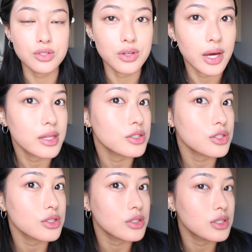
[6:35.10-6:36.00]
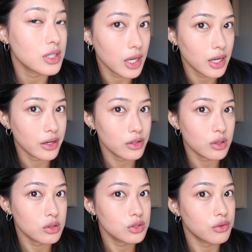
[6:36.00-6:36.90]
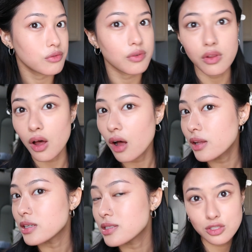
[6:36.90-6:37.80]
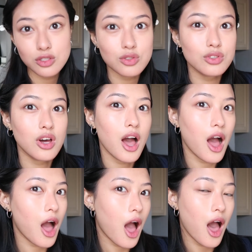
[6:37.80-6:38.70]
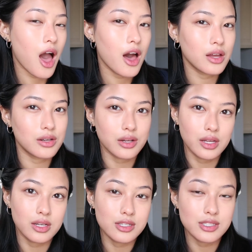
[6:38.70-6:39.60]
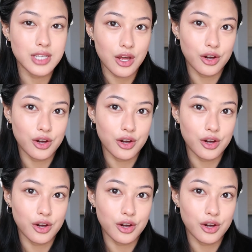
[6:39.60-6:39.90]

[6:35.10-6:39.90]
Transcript: so now that your skin looks flawless, you're gonna set